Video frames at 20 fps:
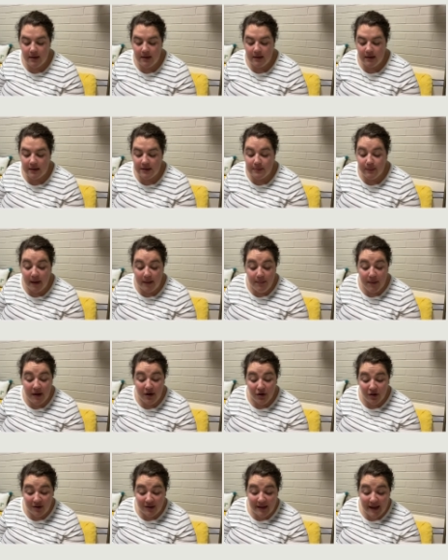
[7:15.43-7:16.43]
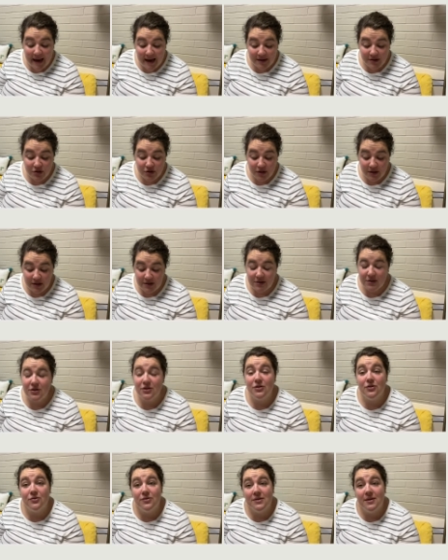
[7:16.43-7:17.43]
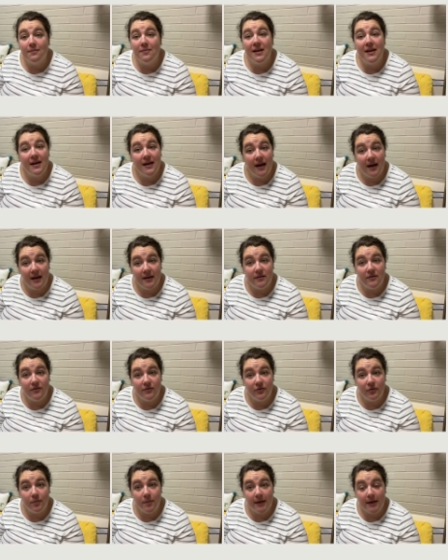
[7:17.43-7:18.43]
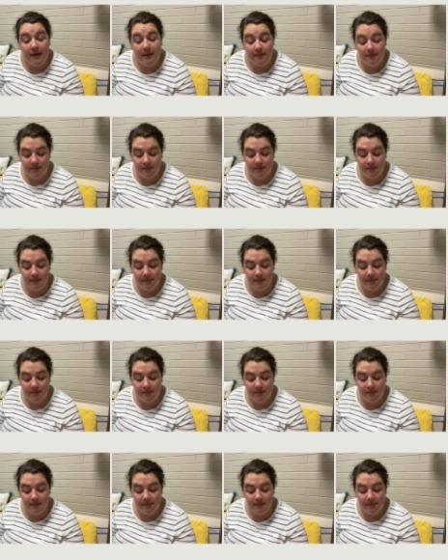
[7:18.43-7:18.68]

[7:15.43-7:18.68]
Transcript: This might be her last chance to do something kind for me.